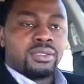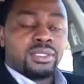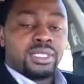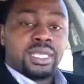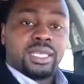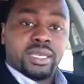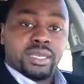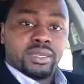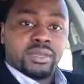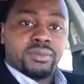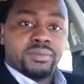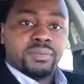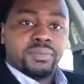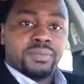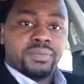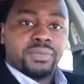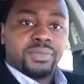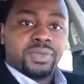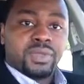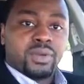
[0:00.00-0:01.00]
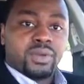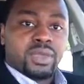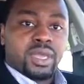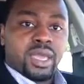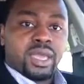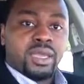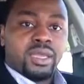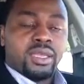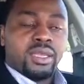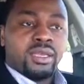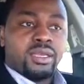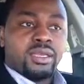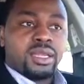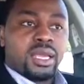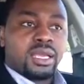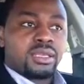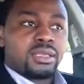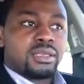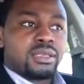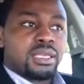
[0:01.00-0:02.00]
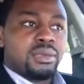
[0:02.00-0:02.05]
did. Okay? Now,